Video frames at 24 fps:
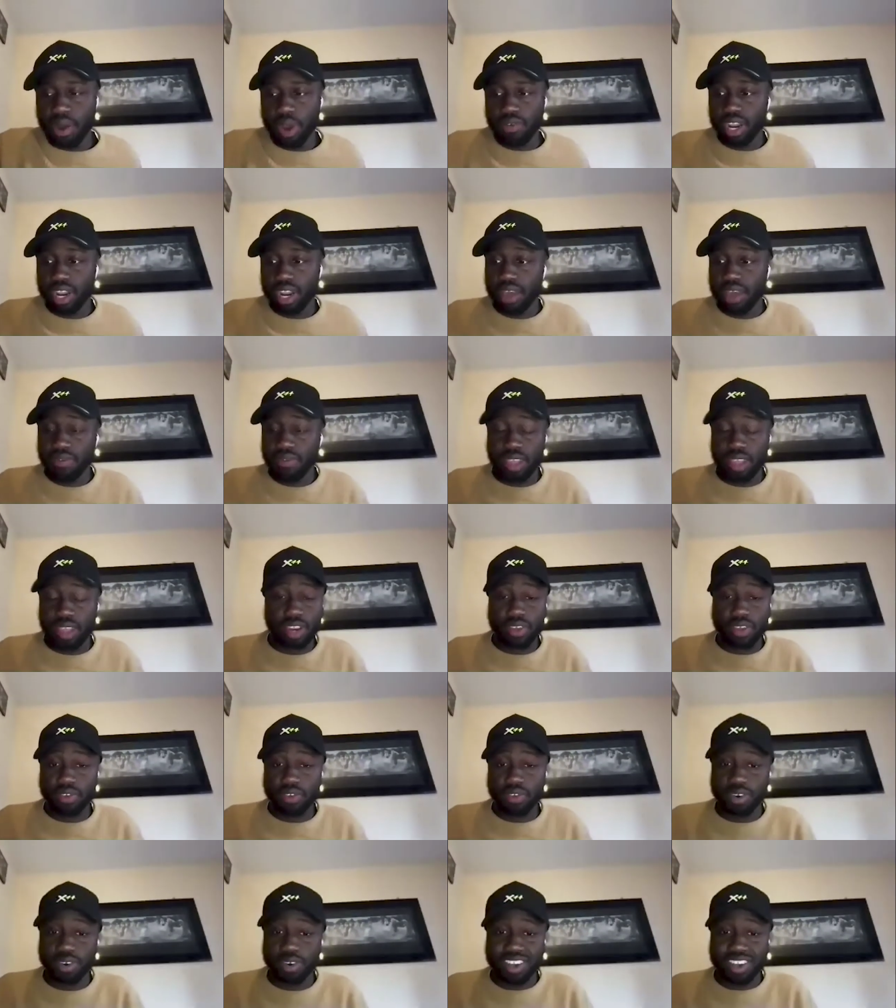that way of
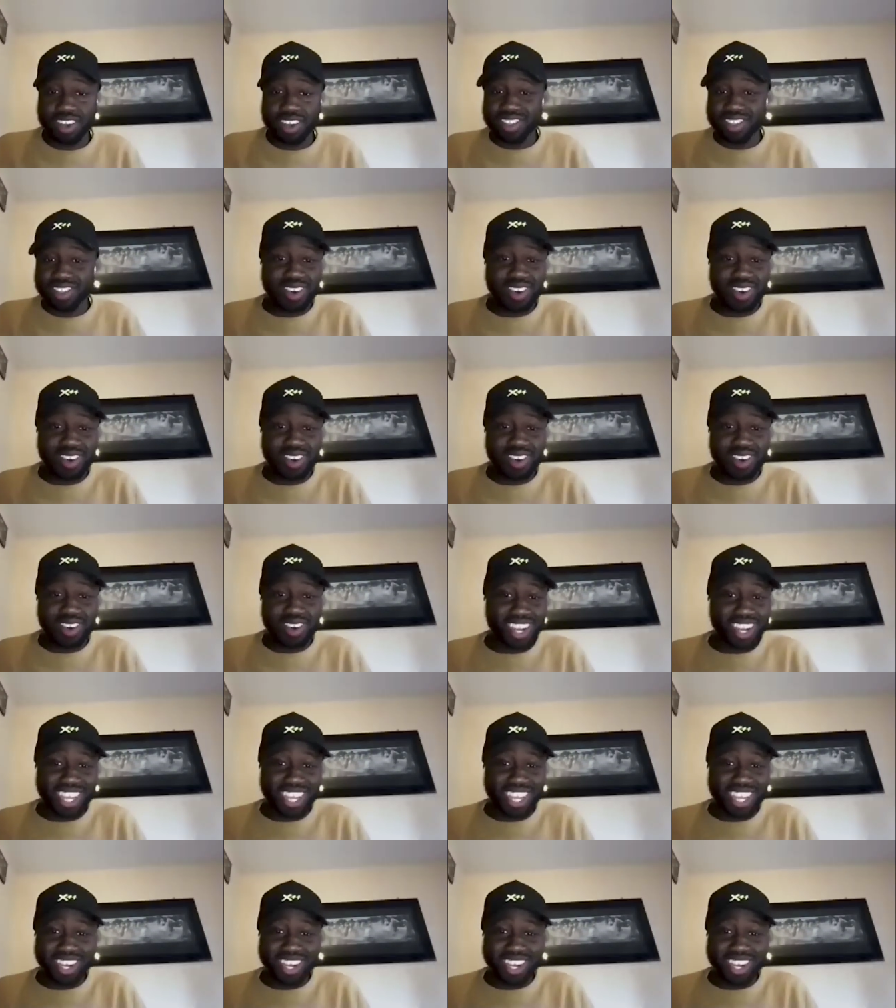life, even if
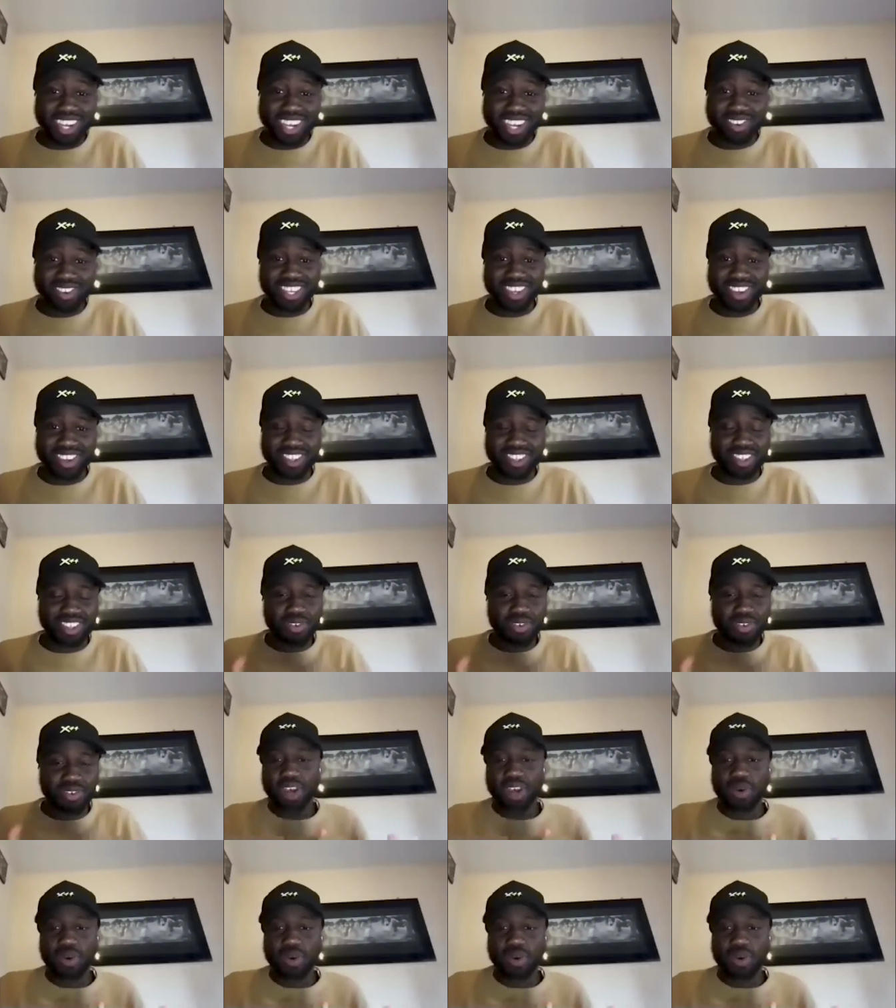you're not
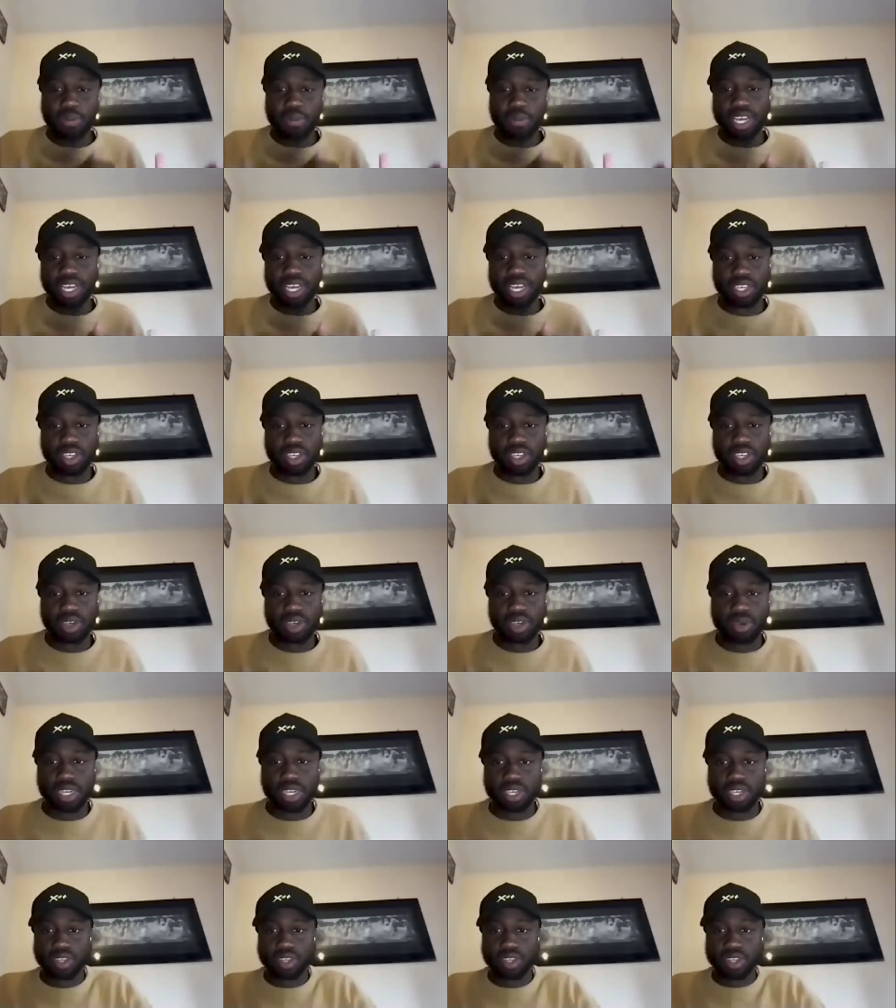guilty, you can still
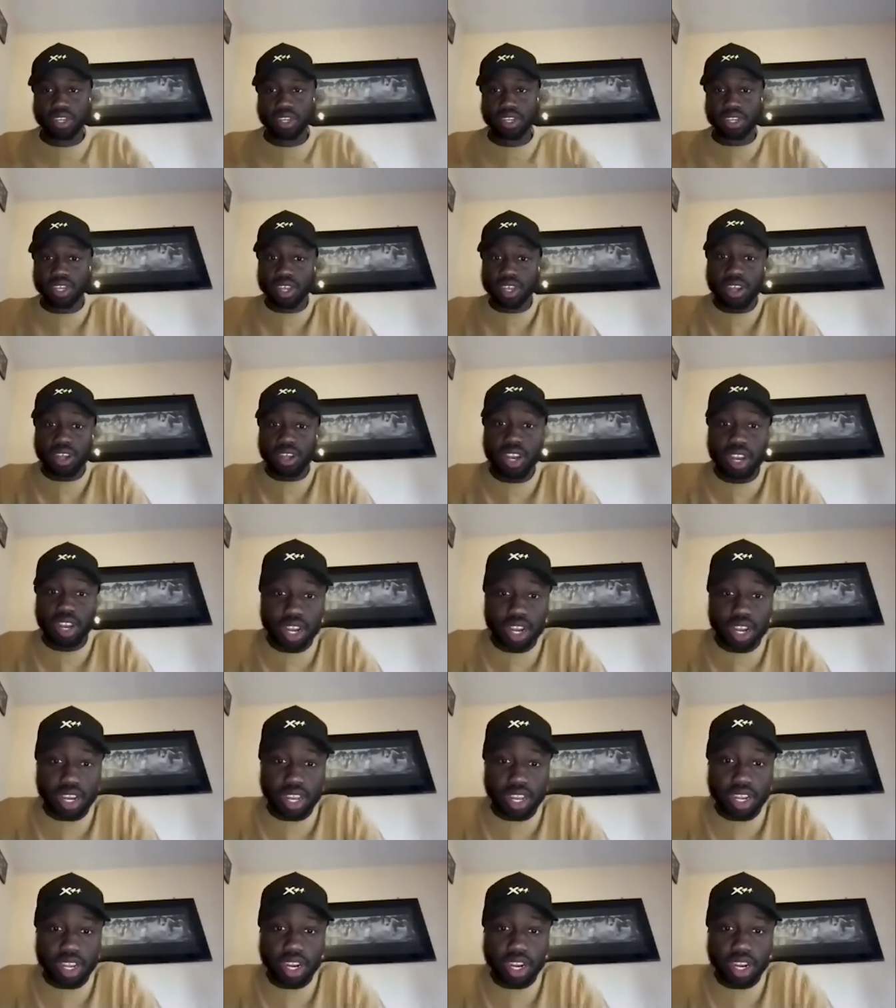get caught up in that
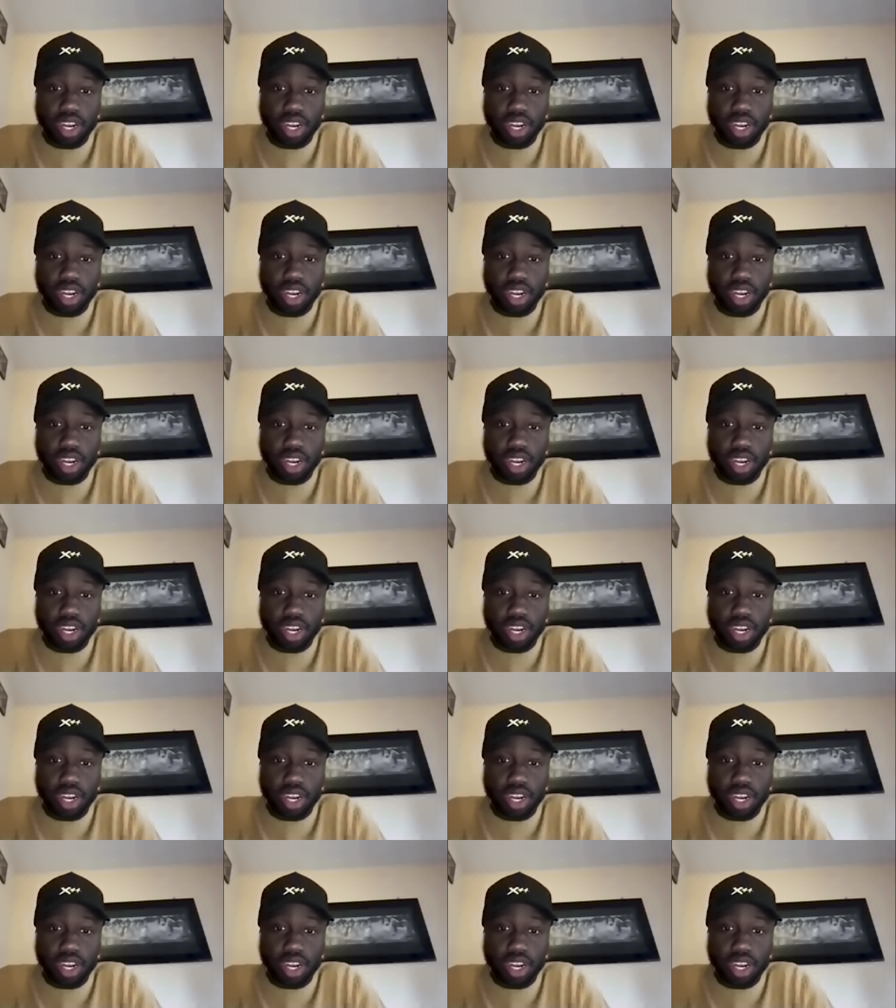situation.